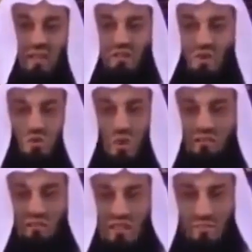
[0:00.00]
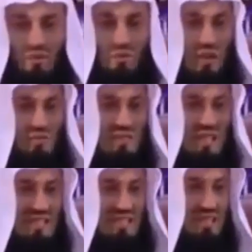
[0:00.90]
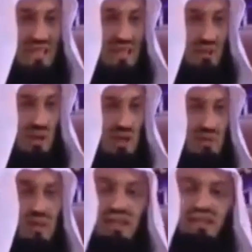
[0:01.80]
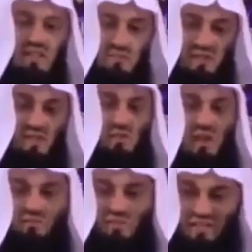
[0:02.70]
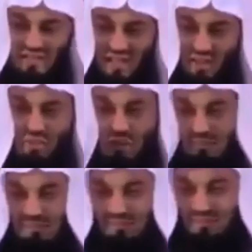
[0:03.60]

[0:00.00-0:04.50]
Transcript: Don't wait for someone to advertise that they are unwell. Just make a dua for the entire ummah.